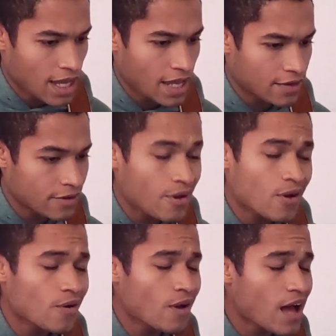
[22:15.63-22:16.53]
I
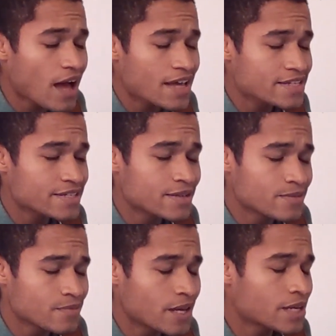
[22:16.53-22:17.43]
know I still
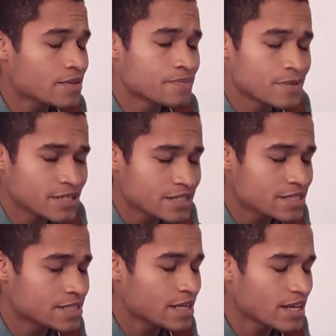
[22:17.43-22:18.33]
make
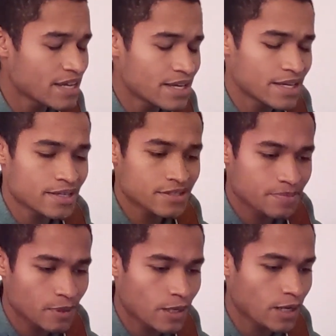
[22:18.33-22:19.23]
mistakes.
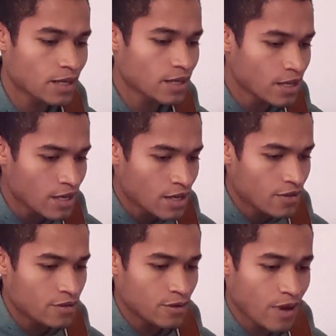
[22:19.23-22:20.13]

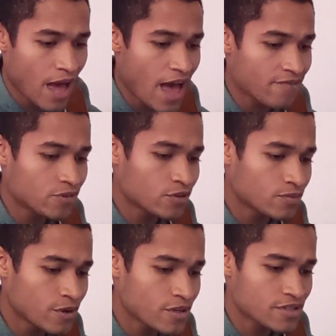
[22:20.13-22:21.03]
You have new
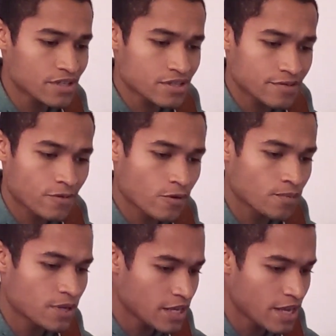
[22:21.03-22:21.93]
mercies for
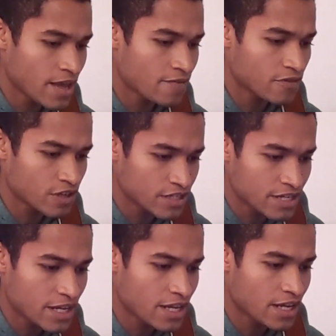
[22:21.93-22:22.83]
me every
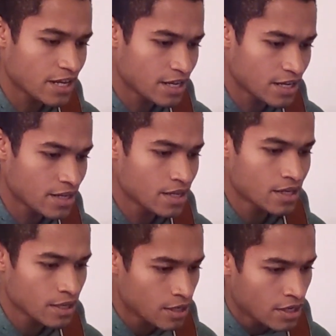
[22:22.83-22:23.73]
day.
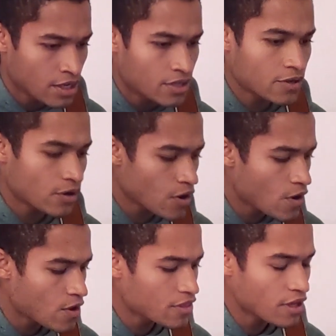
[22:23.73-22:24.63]

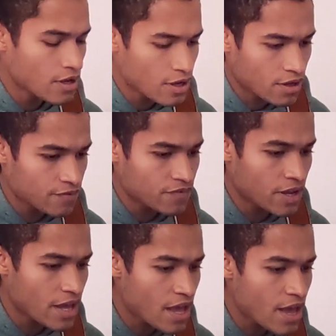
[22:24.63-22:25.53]
Your love
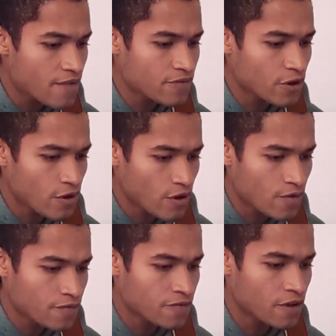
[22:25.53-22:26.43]
never
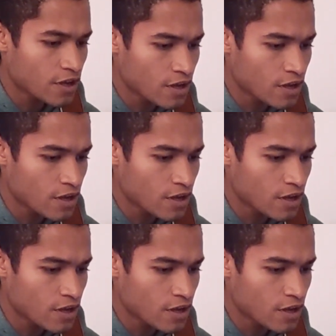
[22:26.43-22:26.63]
fails.